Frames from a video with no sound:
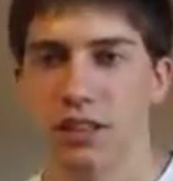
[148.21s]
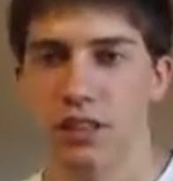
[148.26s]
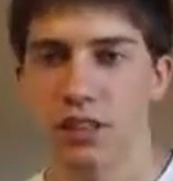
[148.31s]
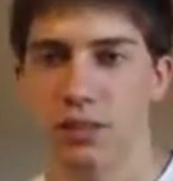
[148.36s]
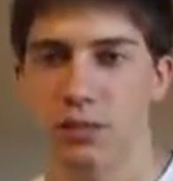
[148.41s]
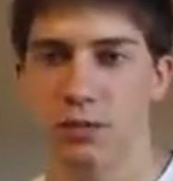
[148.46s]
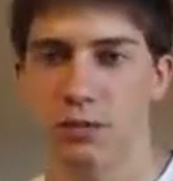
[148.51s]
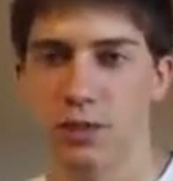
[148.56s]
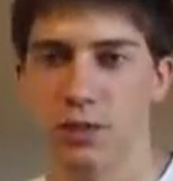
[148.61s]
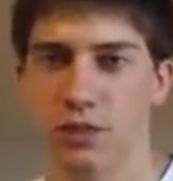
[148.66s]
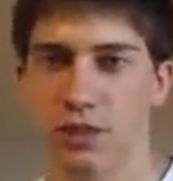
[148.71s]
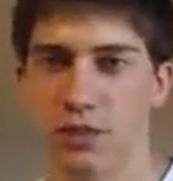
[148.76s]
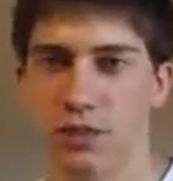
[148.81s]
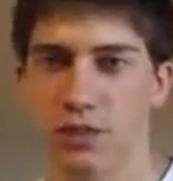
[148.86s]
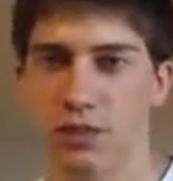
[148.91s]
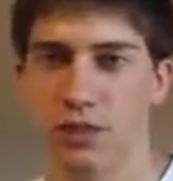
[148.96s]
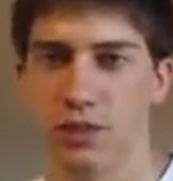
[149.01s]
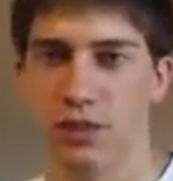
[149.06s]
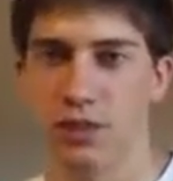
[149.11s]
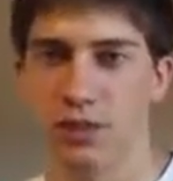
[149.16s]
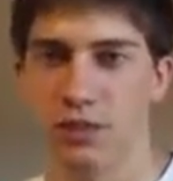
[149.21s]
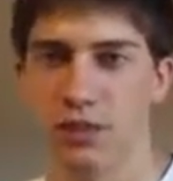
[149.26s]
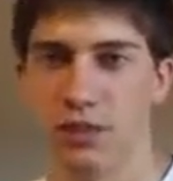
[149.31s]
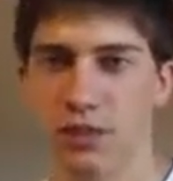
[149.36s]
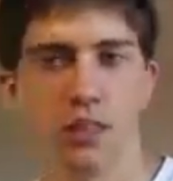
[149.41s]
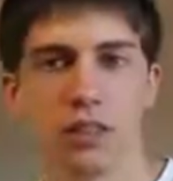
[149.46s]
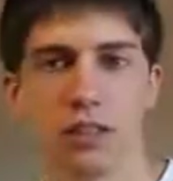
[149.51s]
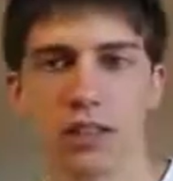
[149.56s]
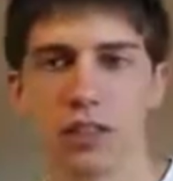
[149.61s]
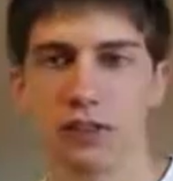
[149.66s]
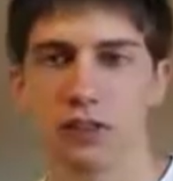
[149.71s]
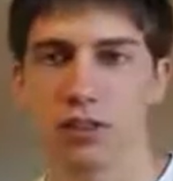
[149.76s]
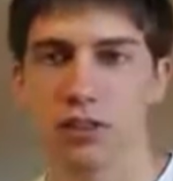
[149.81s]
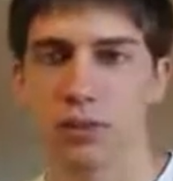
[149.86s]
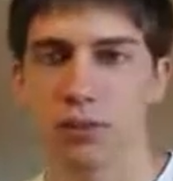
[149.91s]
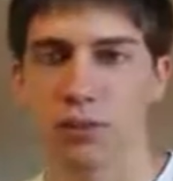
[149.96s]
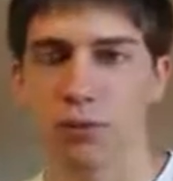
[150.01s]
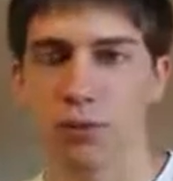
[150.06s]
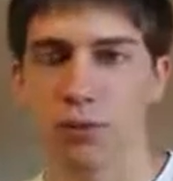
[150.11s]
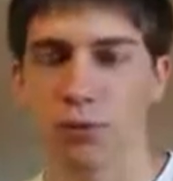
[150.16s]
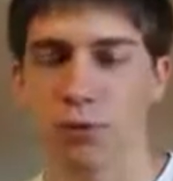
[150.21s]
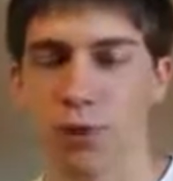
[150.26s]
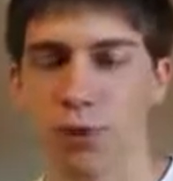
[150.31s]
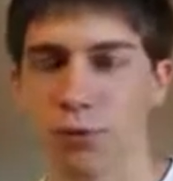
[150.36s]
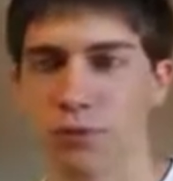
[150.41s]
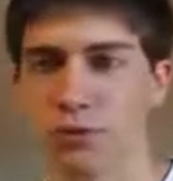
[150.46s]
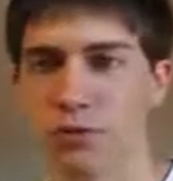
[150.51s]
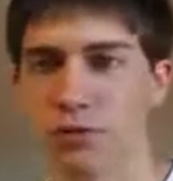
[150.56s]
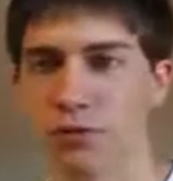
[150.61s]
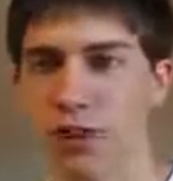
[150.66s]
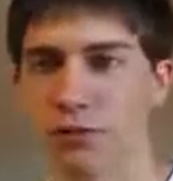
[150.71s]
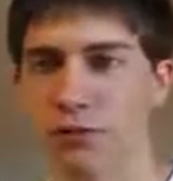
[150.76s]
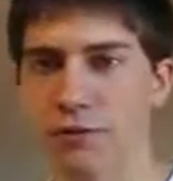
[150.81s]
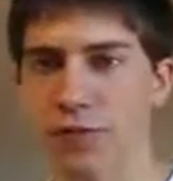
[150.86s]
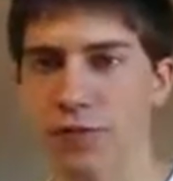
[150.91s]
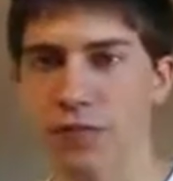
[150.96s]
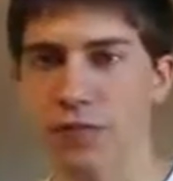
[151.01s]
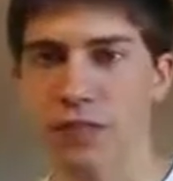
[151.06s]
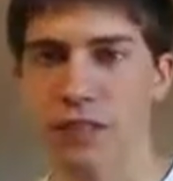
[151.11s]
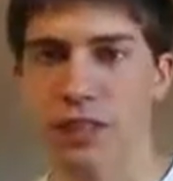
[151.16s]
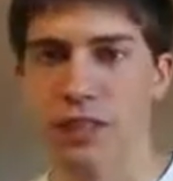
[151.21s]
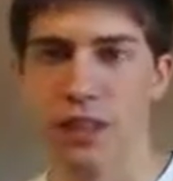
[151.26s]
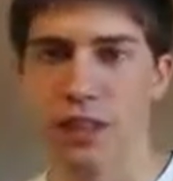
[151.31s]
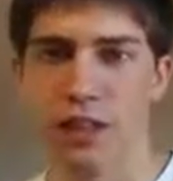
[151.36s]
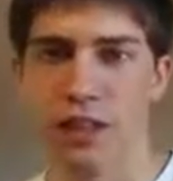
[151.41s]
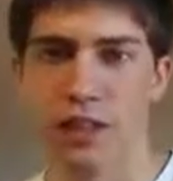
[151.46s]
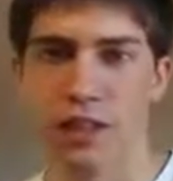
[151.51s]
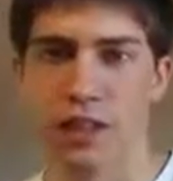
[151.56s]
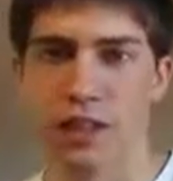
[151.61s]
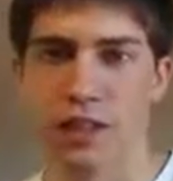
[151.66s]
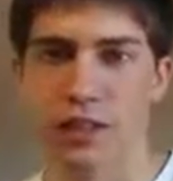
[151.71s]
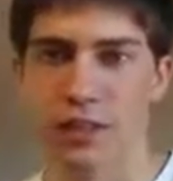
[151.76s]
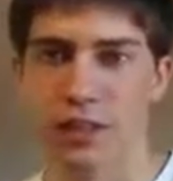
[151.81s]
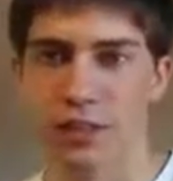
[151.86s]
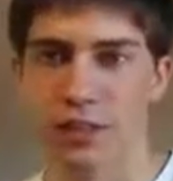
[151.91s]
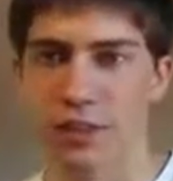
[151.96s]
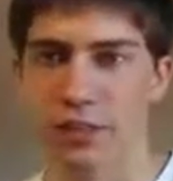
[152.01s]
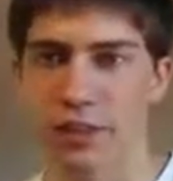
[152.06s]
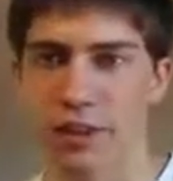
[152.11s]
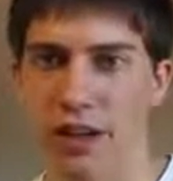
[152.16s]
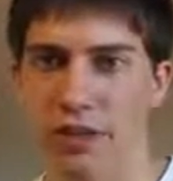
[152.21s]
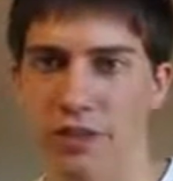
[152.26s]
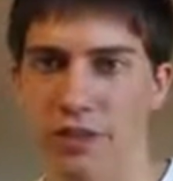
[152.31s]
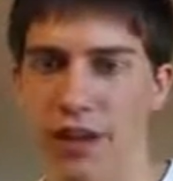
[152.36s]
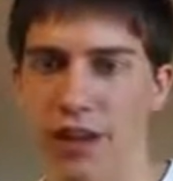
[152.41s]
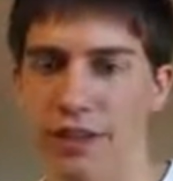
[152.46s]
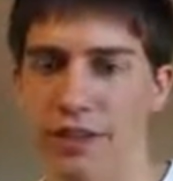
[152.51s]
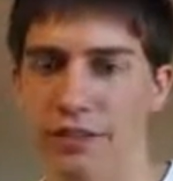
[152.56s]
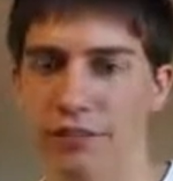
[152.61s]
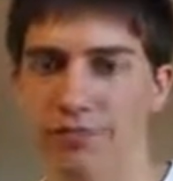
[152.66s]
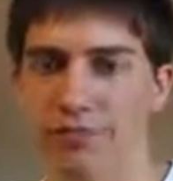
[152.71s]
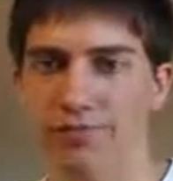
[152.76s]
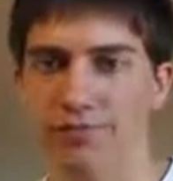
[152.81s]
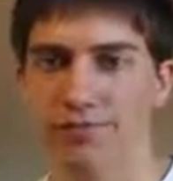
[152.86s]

of Windows 8 to give you some performance reference and other things of that matter.